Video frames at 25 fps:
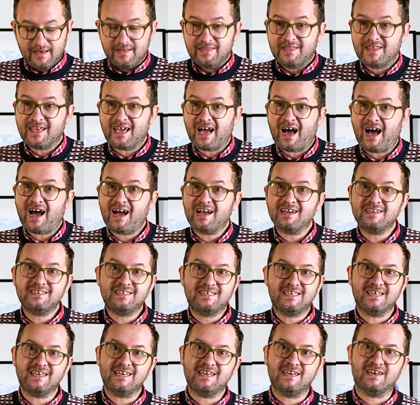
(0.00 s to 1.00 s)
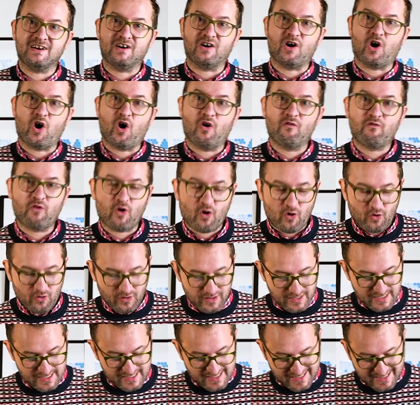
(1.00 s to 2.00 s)
The idea of all
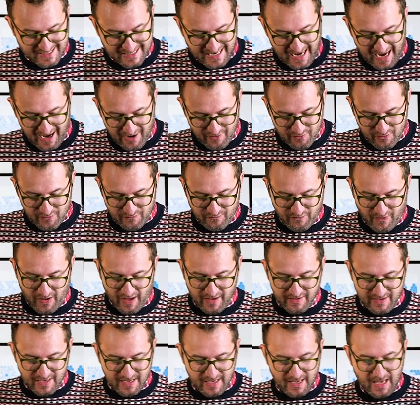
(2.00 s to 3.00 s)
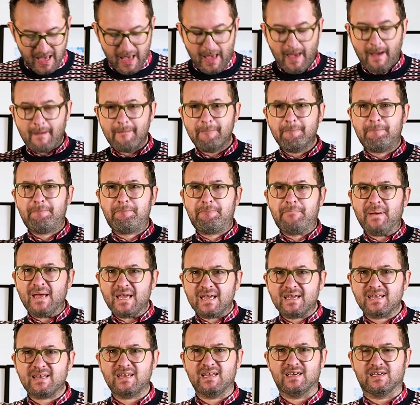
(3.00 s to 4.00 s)
this terrifying
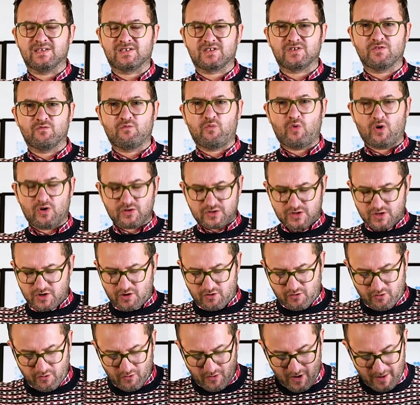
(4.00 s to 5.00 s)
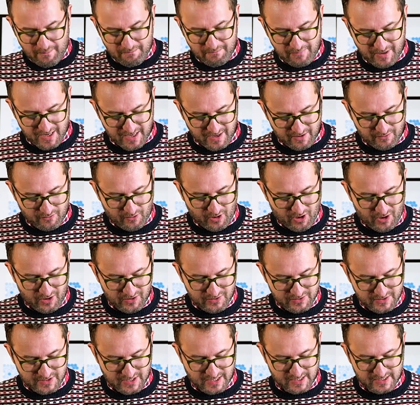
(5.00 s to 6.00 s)
bigness of what's crumbling
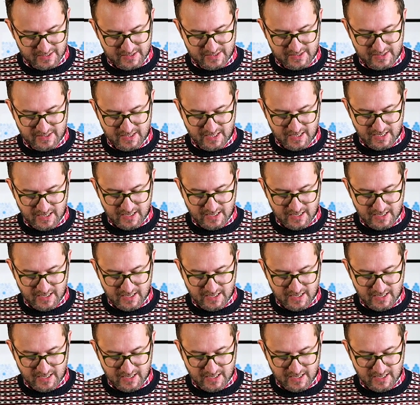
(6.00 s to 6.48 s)
around us.